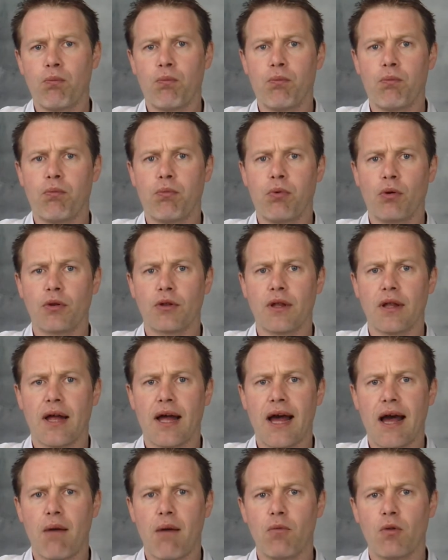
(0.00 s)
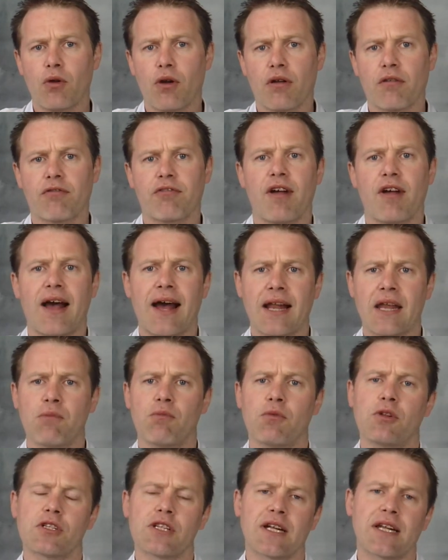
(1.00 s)
But I'm looking for
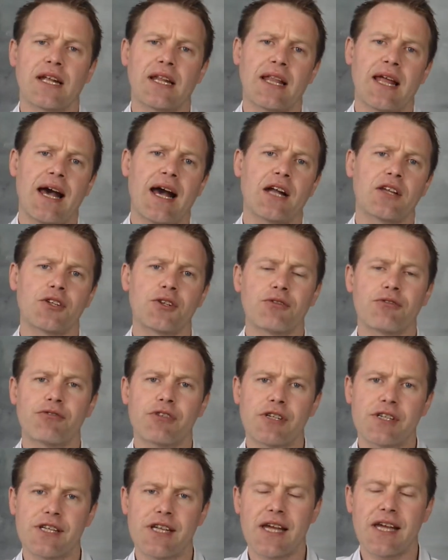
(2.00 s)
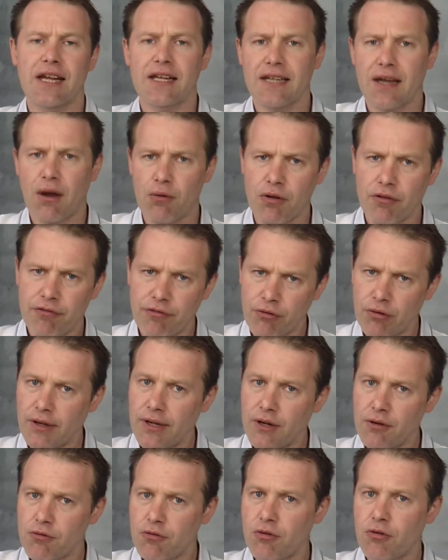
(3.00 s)
animals that are large enough to take down a fully
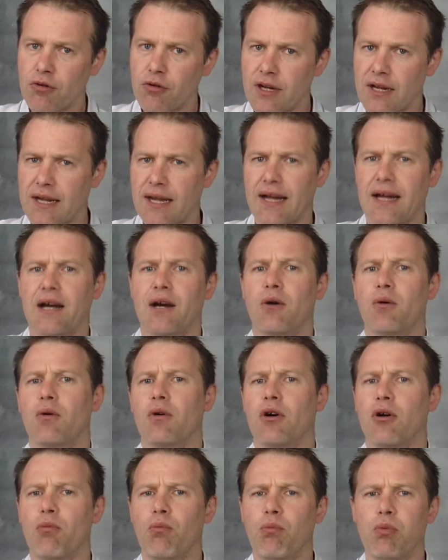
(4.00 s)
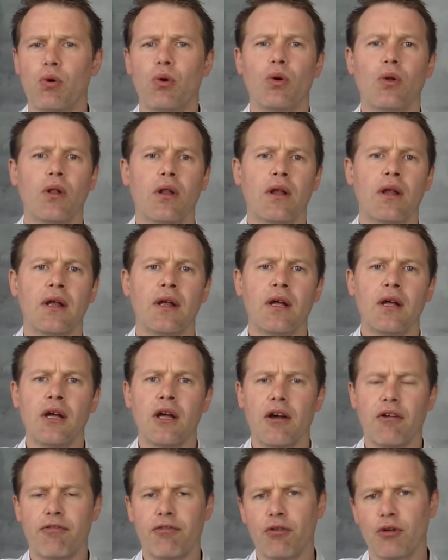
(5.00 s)
grown cow, a bull,
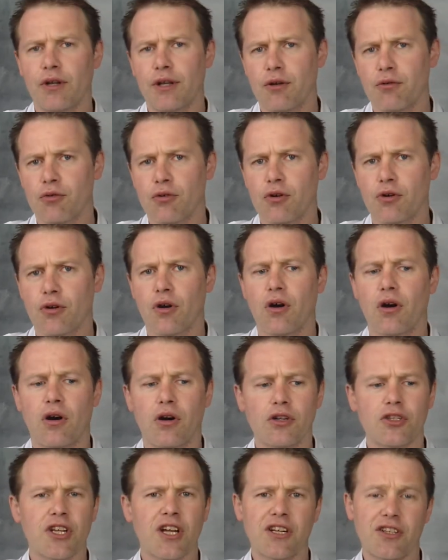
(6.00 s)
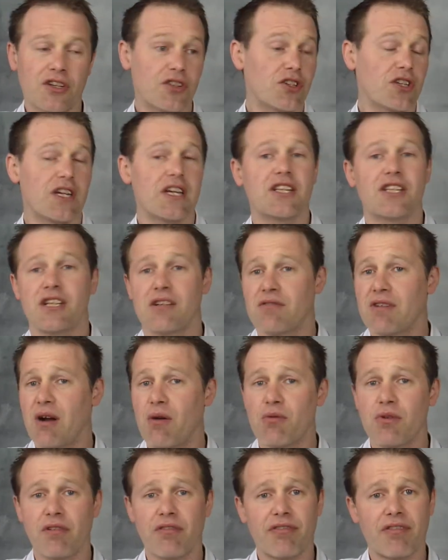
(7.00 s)
a fully grown horse, to chase it round
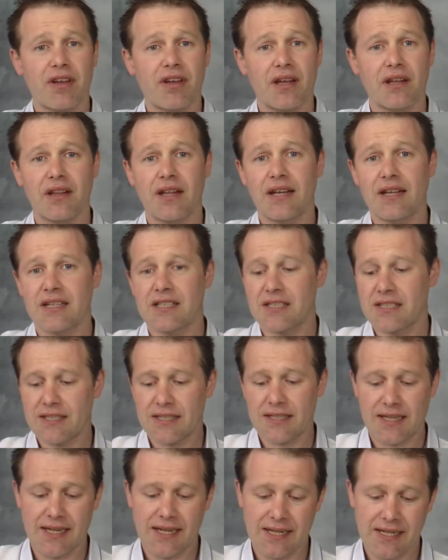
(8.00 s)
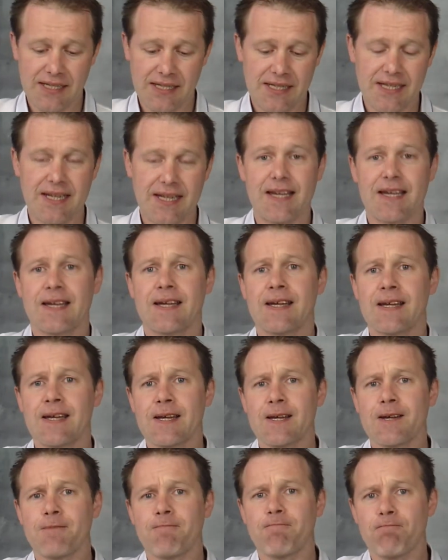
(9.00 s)
a field, like I say.
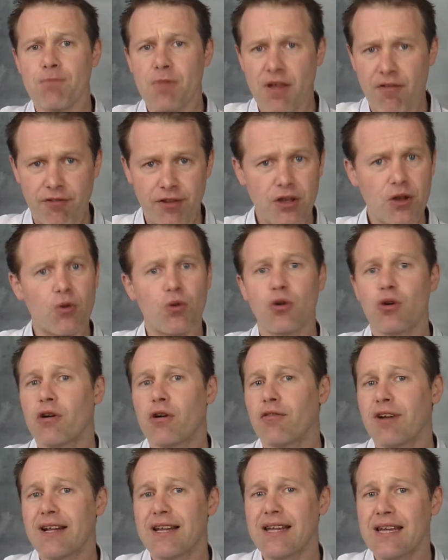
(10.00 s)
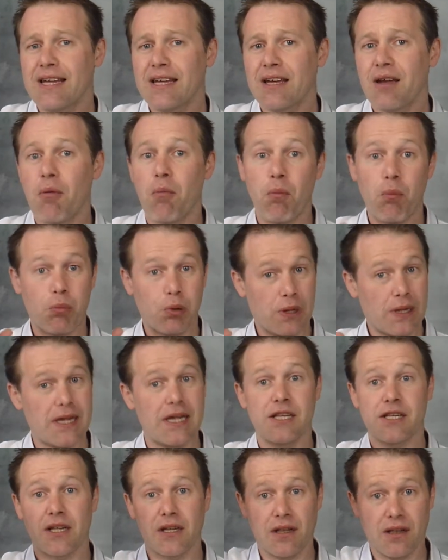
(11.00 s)
If you know of any,
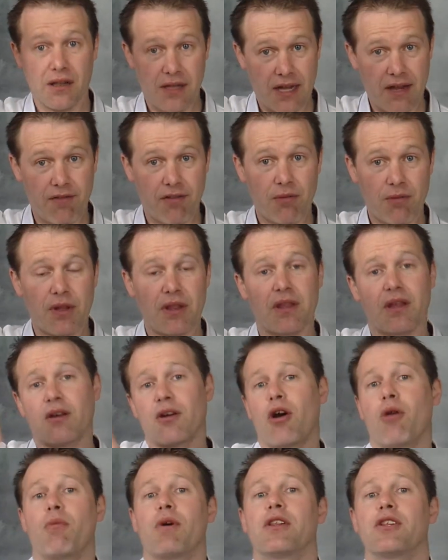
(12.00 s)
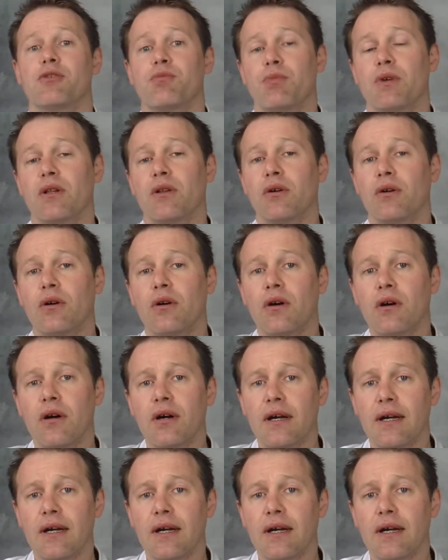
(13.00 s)
please leave them in the comments below,